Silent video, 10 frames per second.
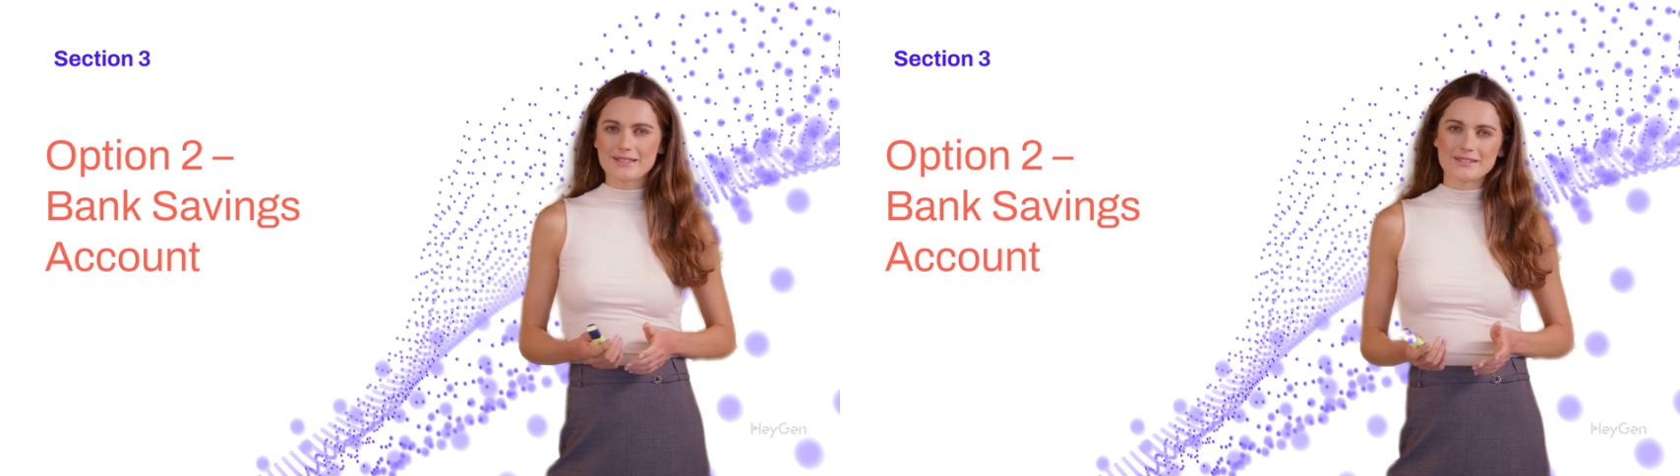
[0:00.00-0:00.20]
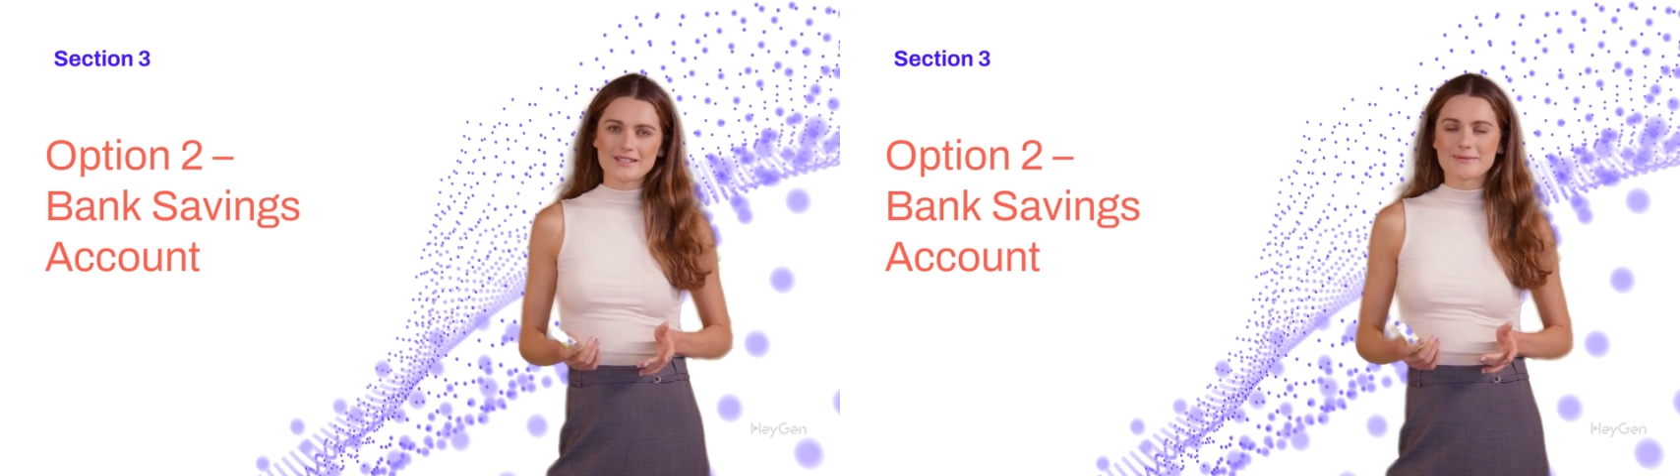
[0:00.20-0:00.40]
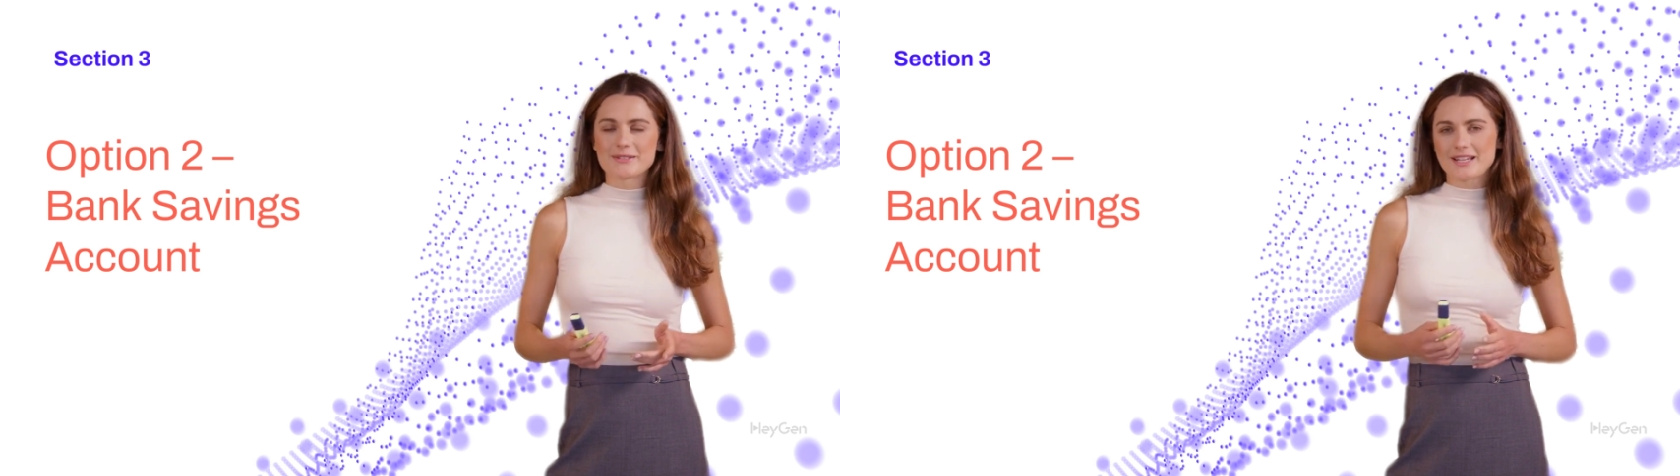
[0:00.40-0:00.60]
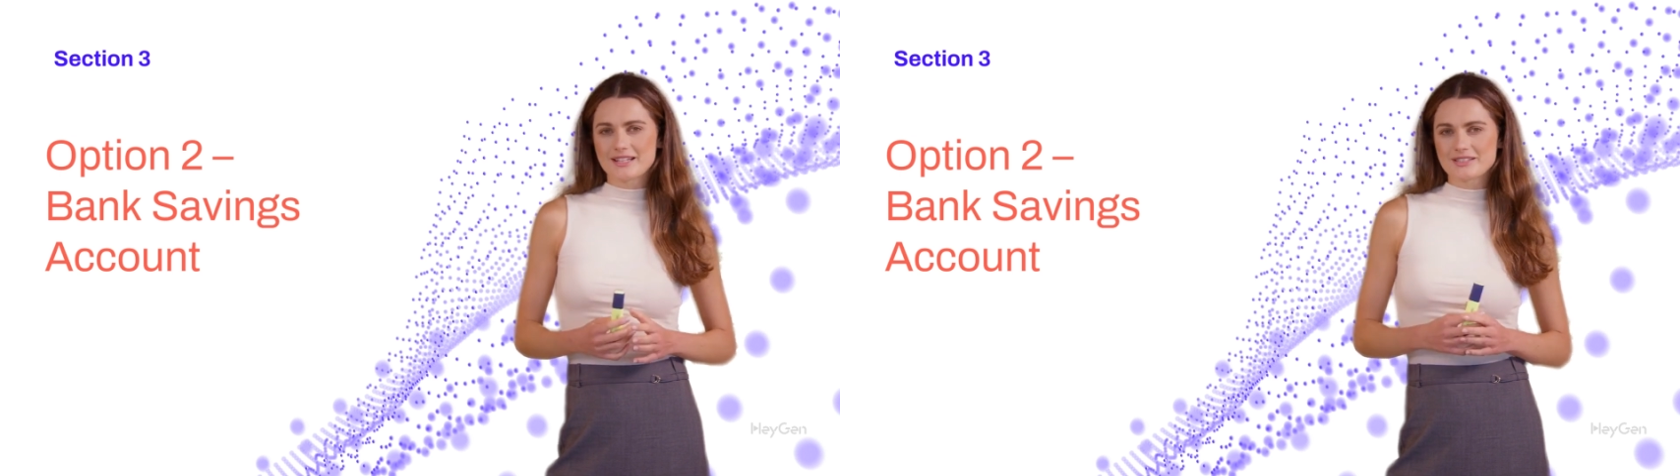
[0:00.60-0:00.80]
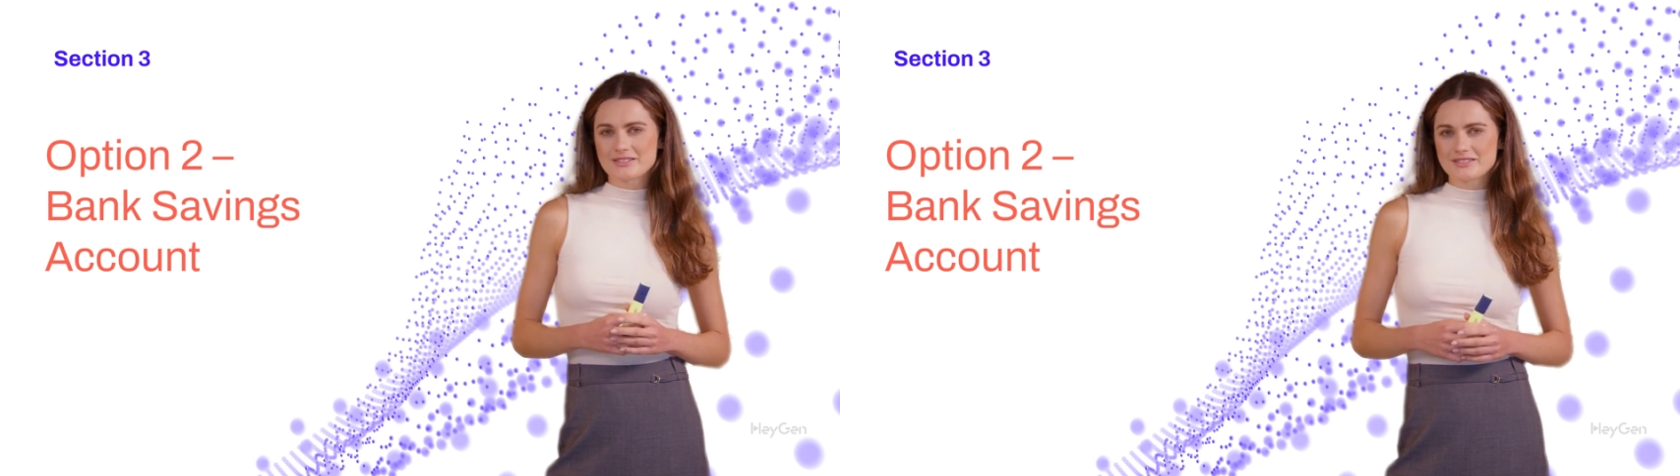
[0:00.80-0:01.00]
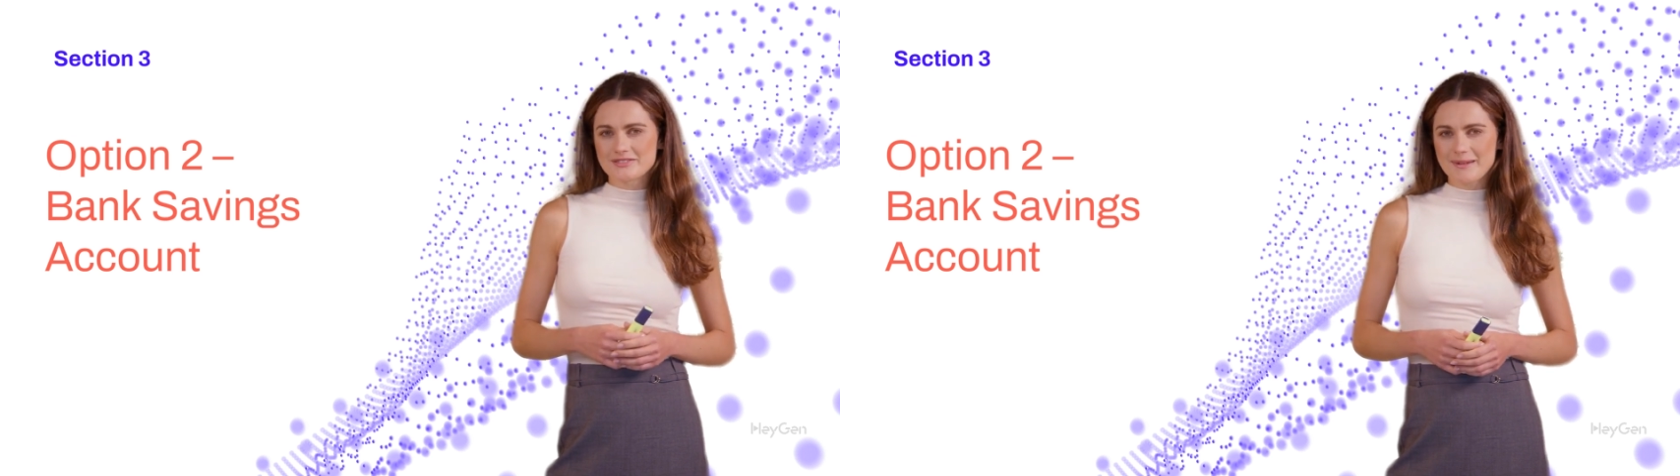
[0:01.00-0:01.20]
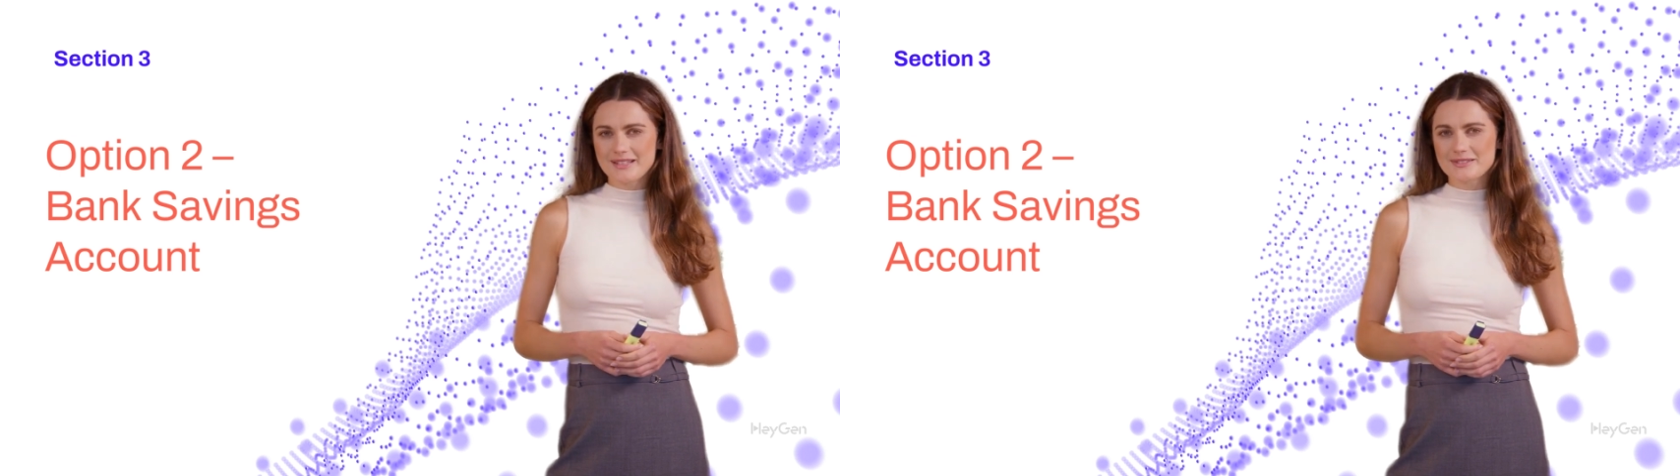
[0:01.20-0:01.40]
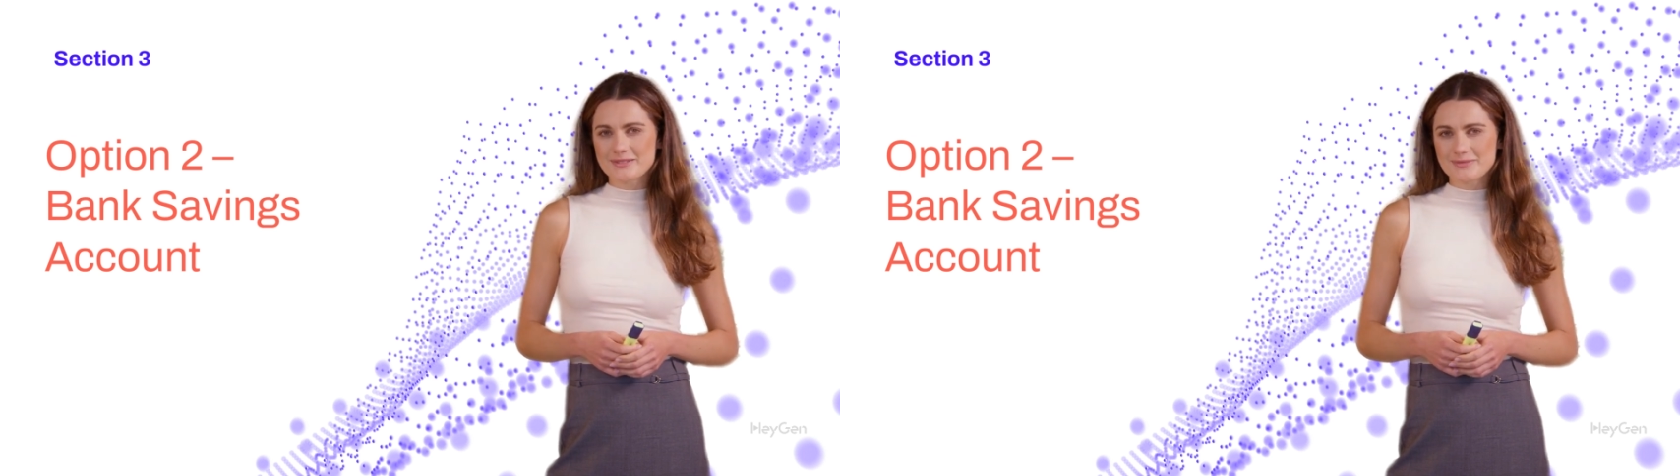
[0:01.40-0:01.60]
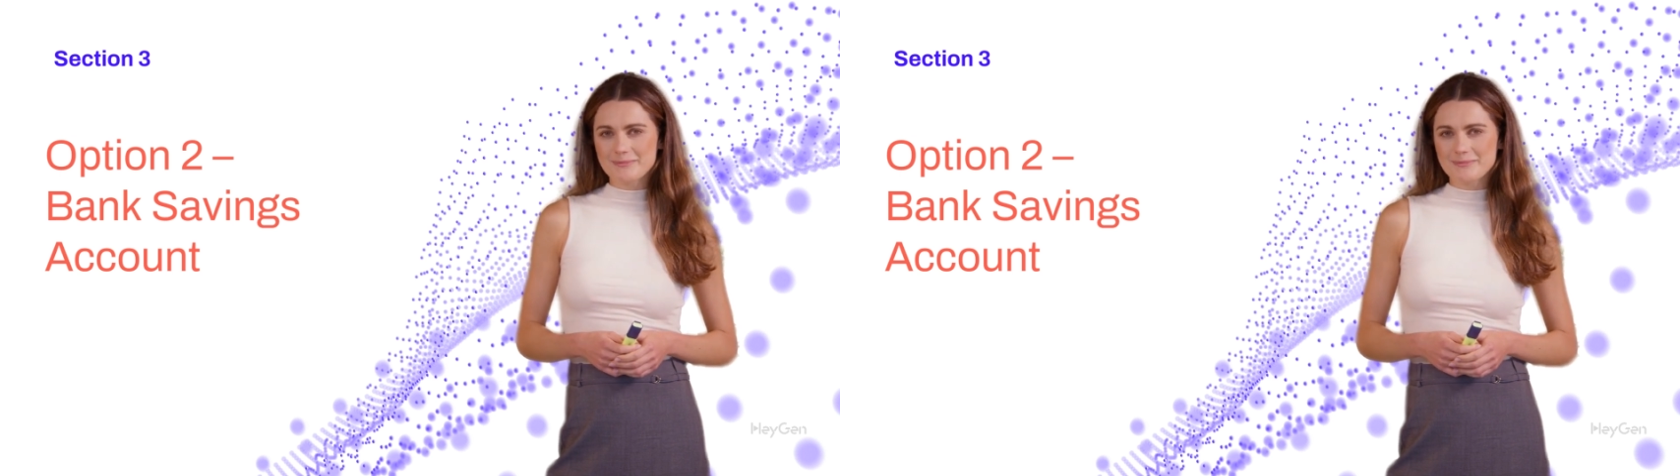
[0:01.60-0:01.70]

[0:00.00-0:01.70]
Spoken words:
Temptation to spend,